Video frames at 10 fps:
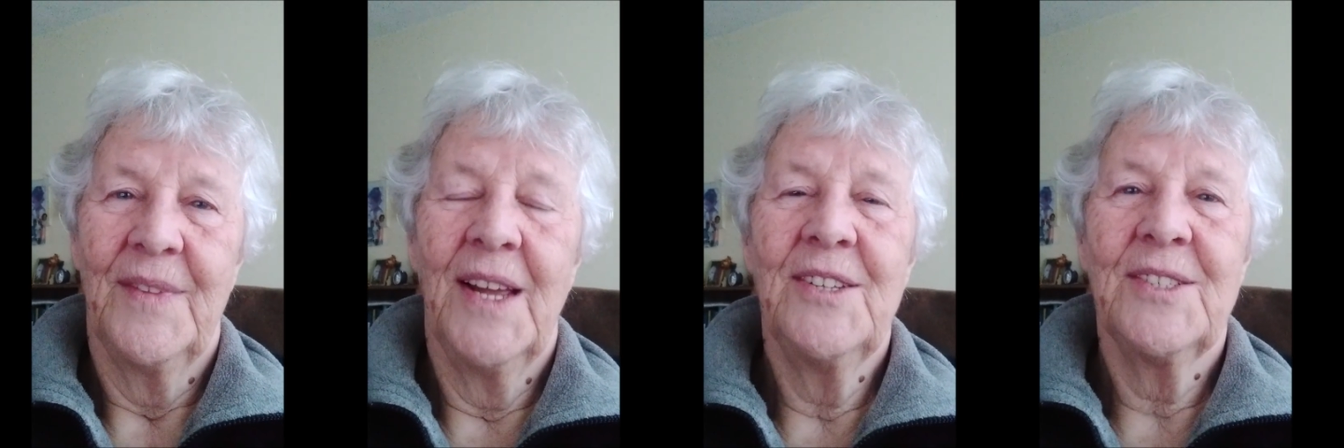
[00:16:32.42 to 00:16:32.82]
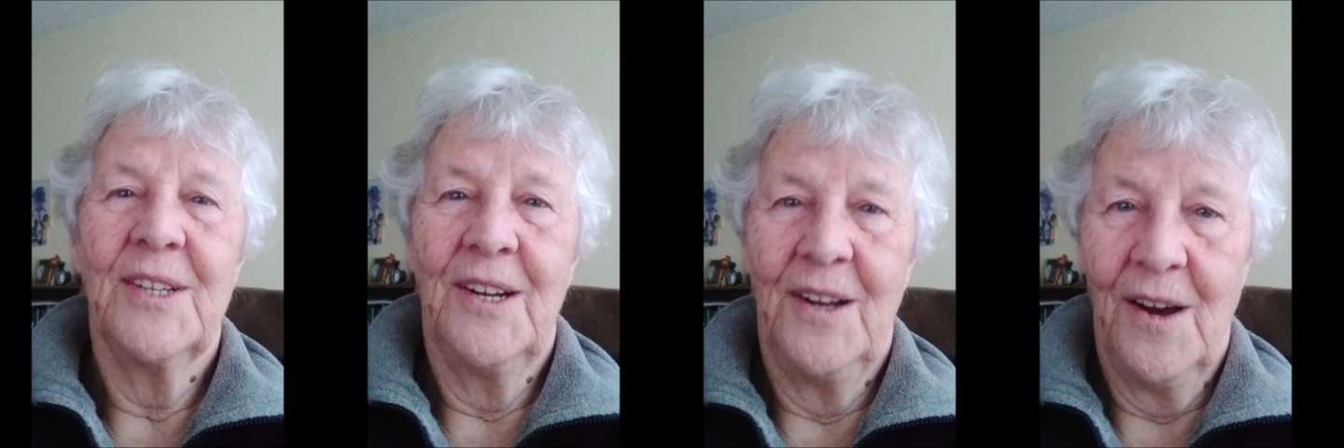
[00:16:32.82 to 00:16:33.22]
That's
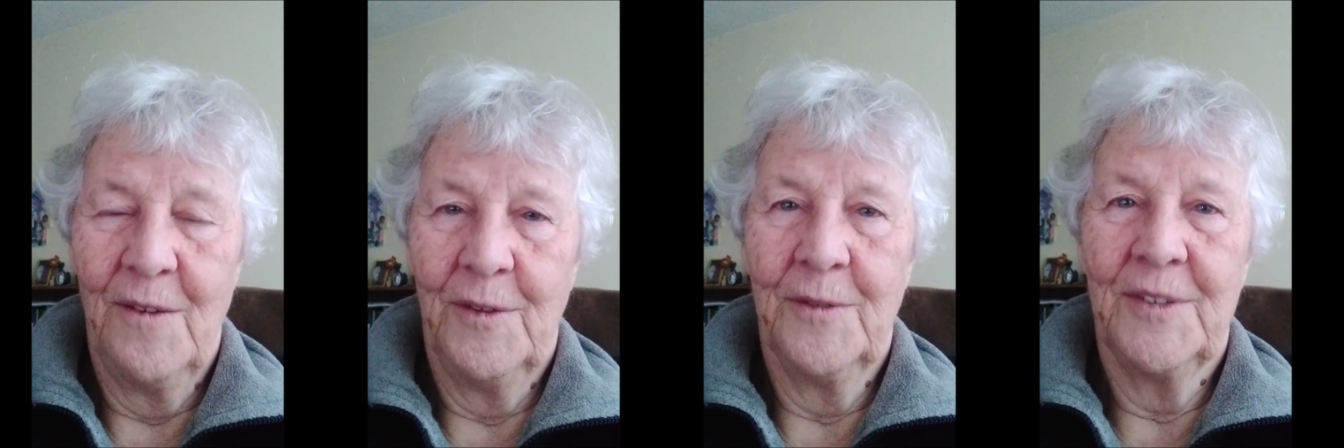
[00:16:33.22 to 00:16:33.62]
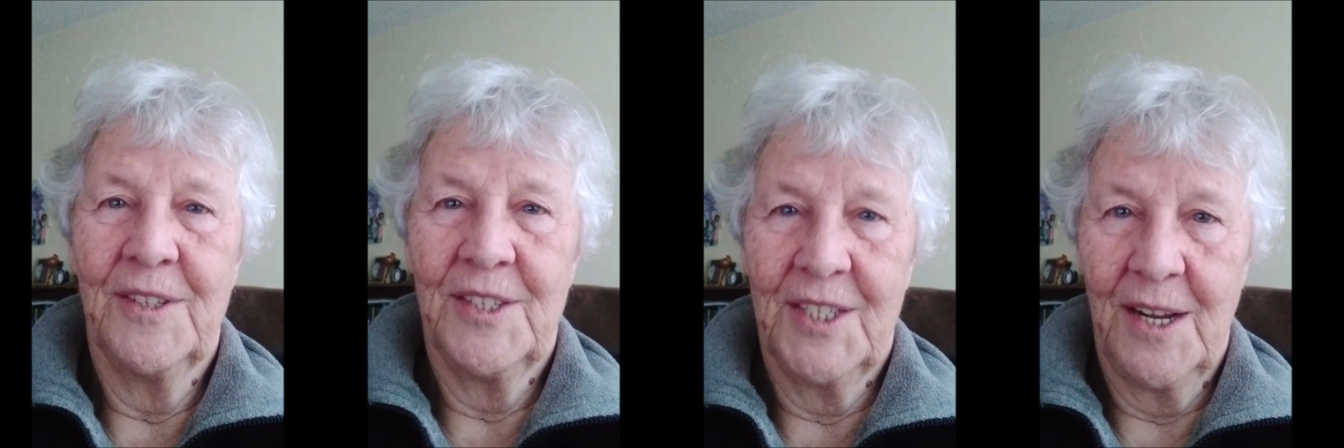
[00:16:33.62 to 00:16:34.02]
the love of
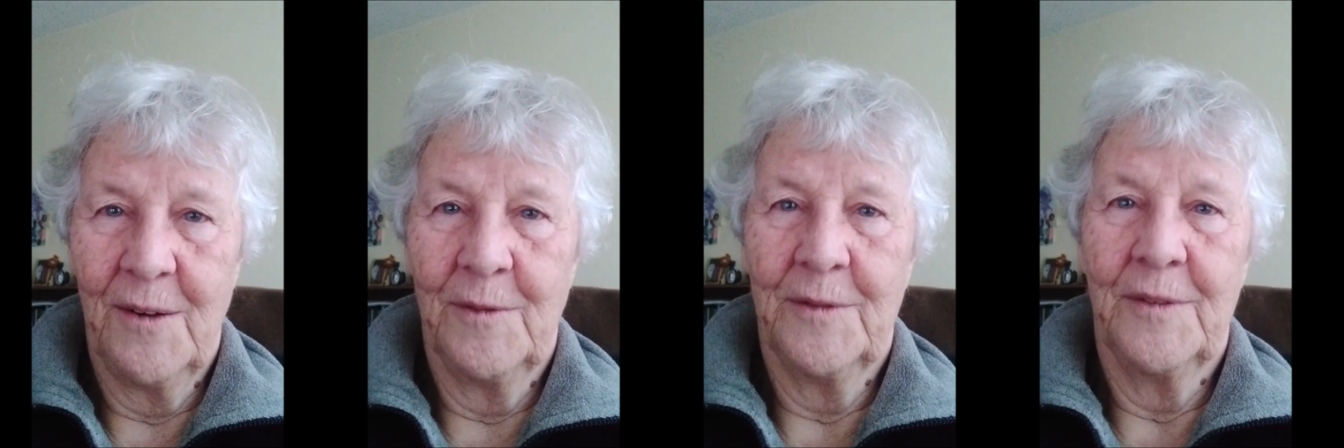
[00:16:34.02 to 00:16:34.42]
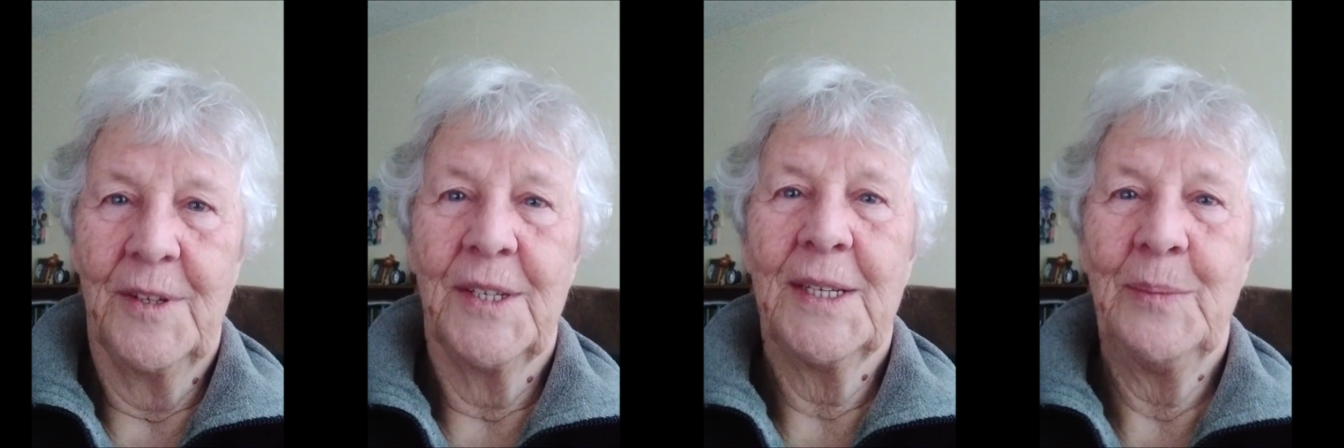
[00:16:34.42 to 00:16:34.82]
the self,
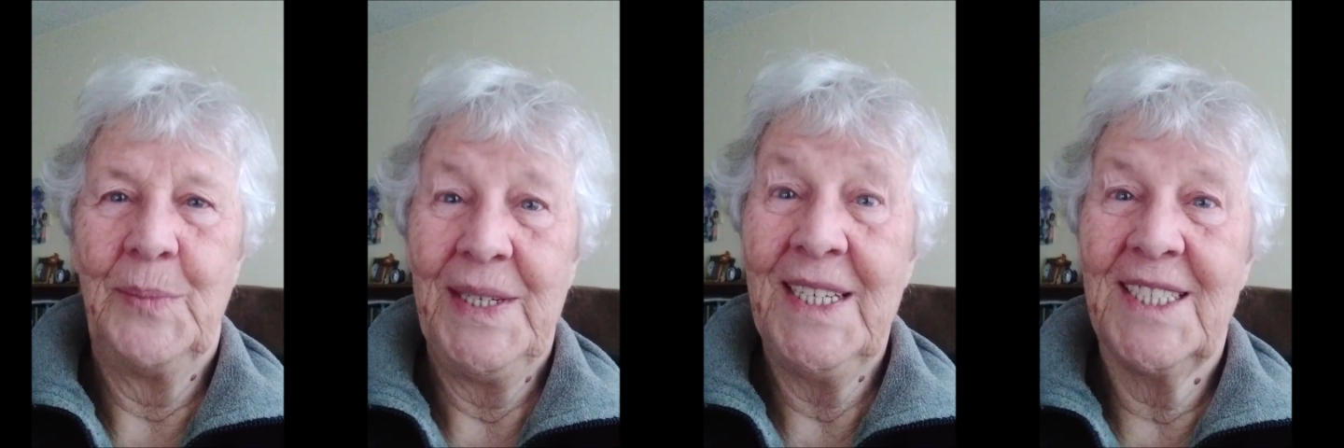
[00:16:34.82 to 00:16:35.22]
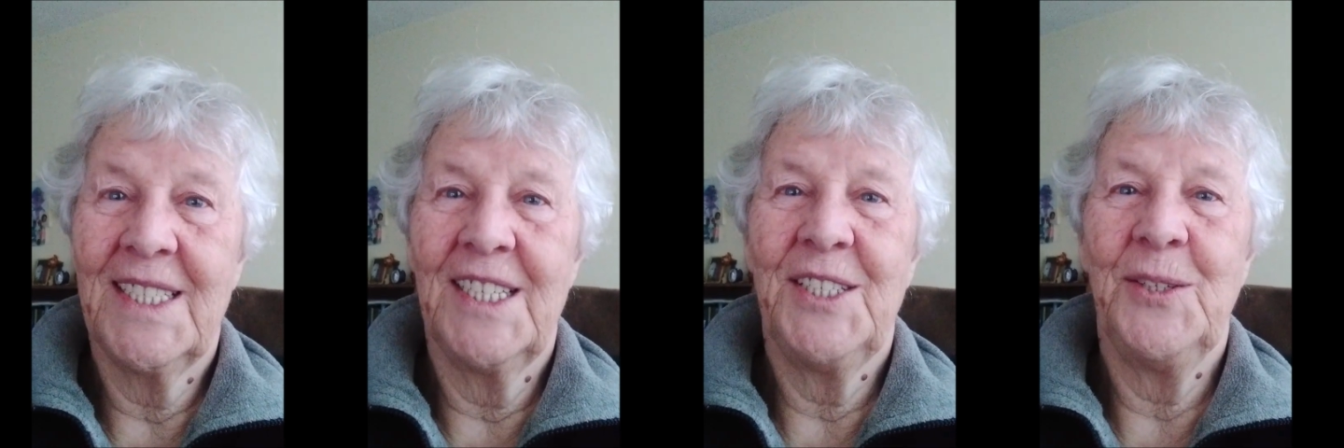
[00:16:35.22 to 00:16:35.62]
the peace
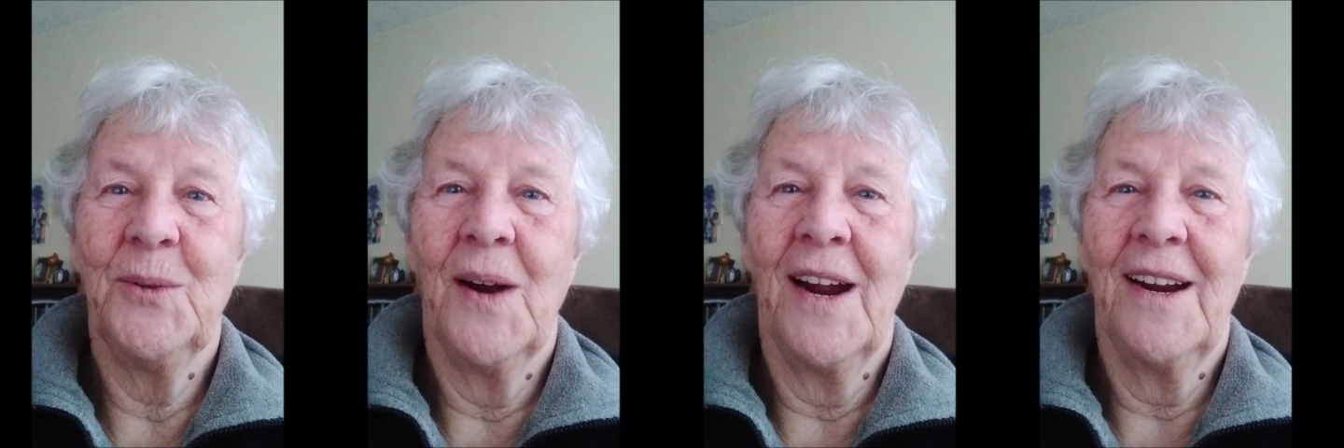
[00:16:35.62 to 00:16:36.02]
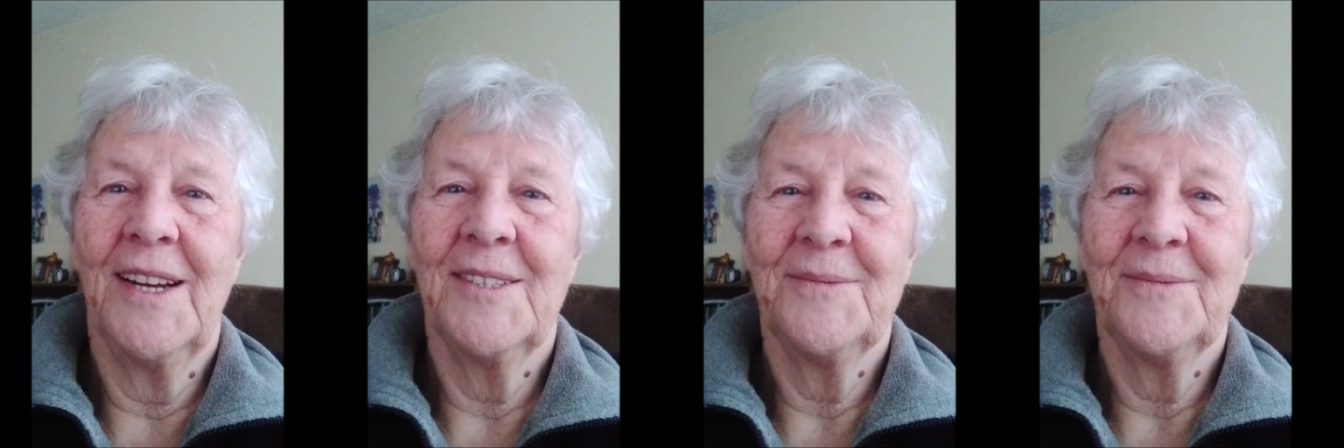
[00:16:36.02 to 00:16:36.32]
that you are.